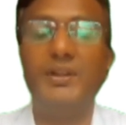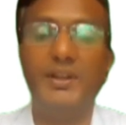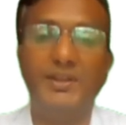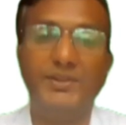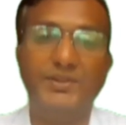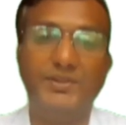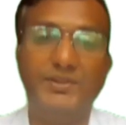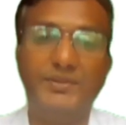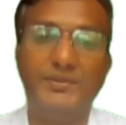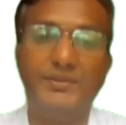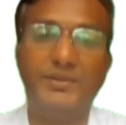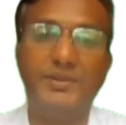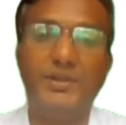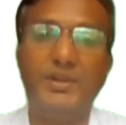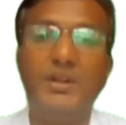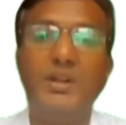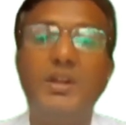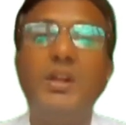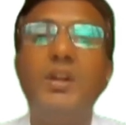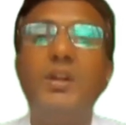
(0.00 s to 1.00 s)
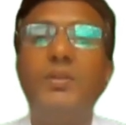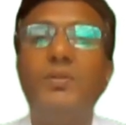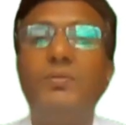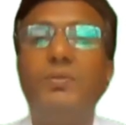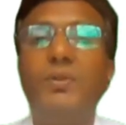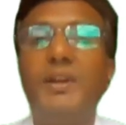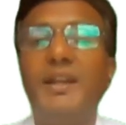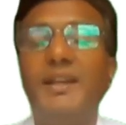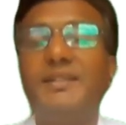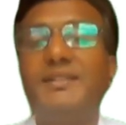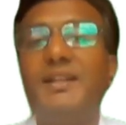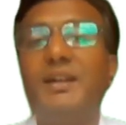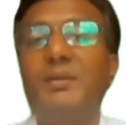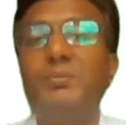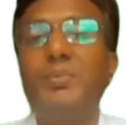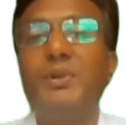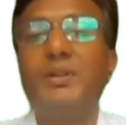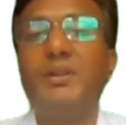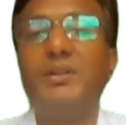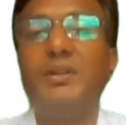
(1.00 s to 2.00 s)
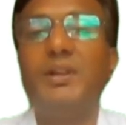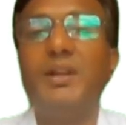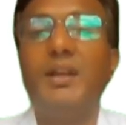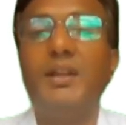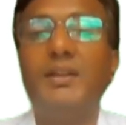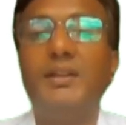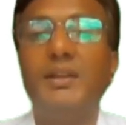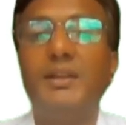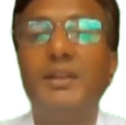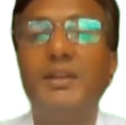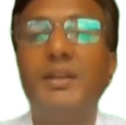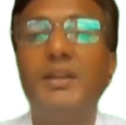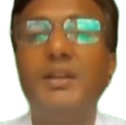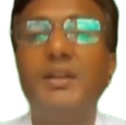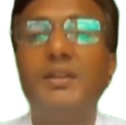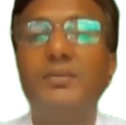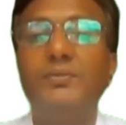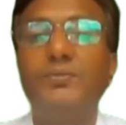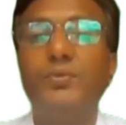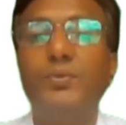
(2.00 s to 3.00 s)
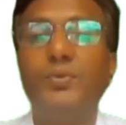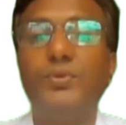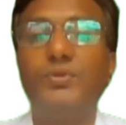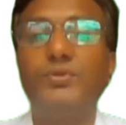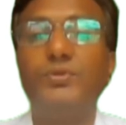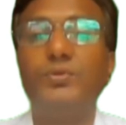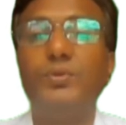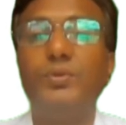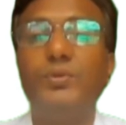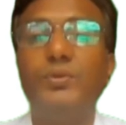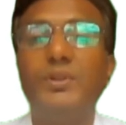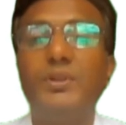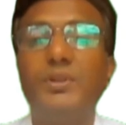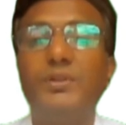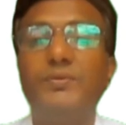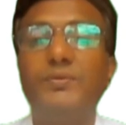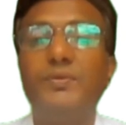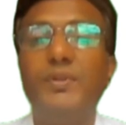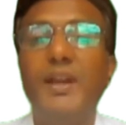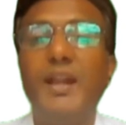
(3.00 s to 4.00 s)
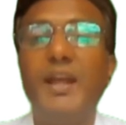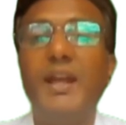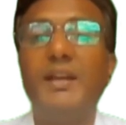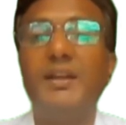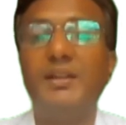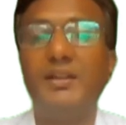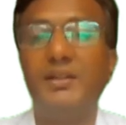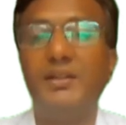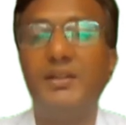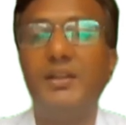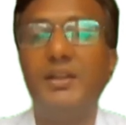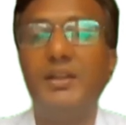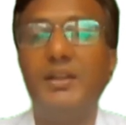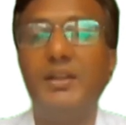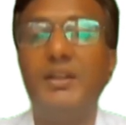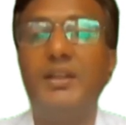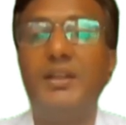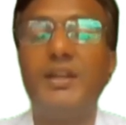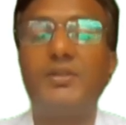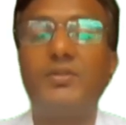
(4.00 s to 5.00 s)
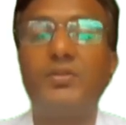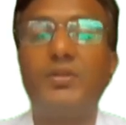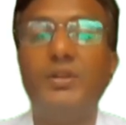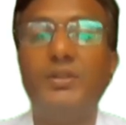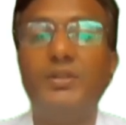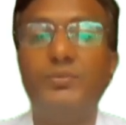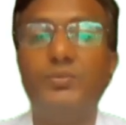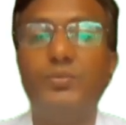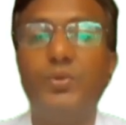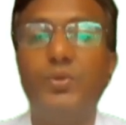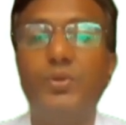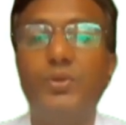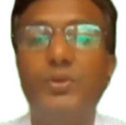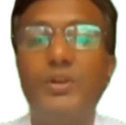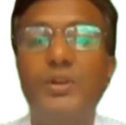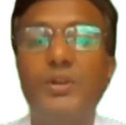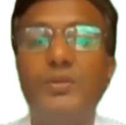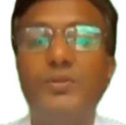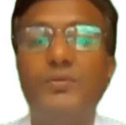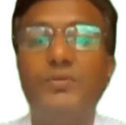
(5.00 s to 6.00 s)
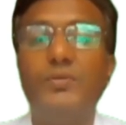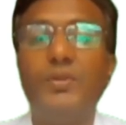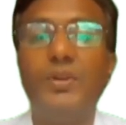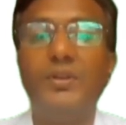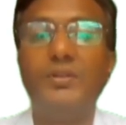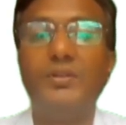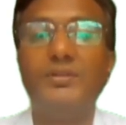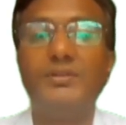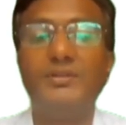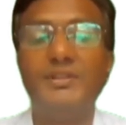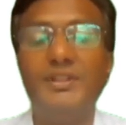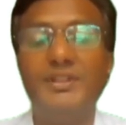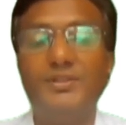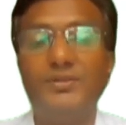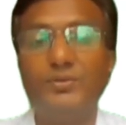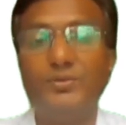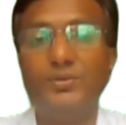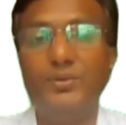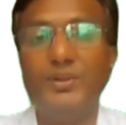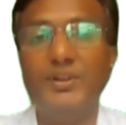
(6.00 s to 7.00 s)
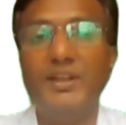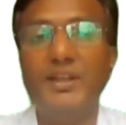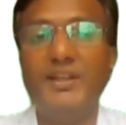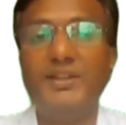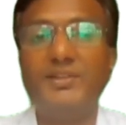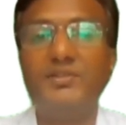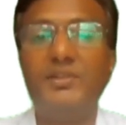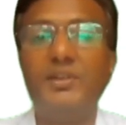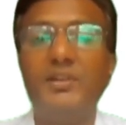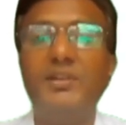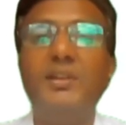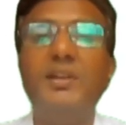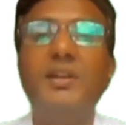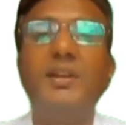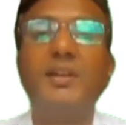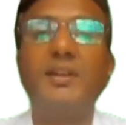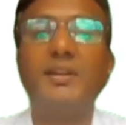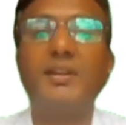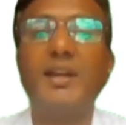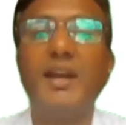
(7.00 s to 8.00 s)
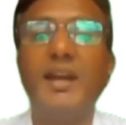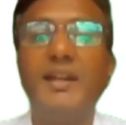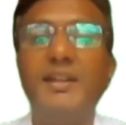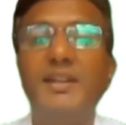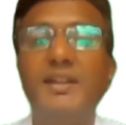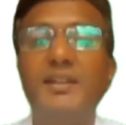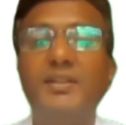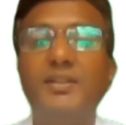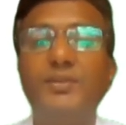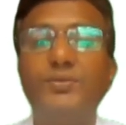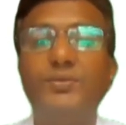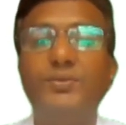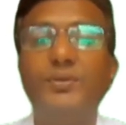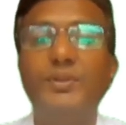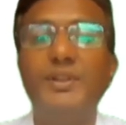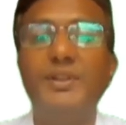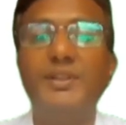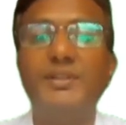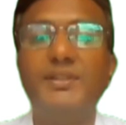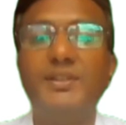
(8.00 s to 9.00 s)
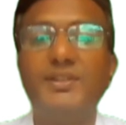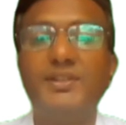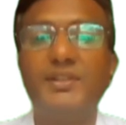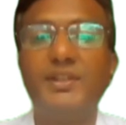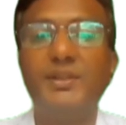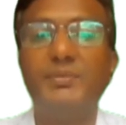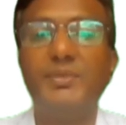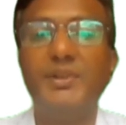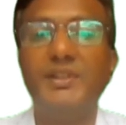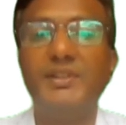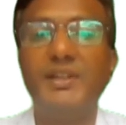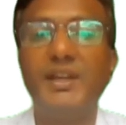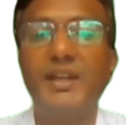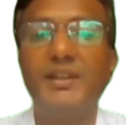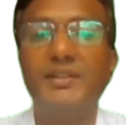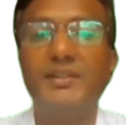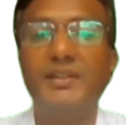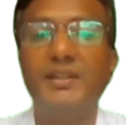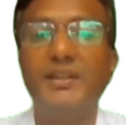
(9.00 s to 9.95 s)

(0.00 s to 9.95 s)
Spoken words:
H. For example, the air forced over a flat electronic board follows this correlation, guiding the cooling system design.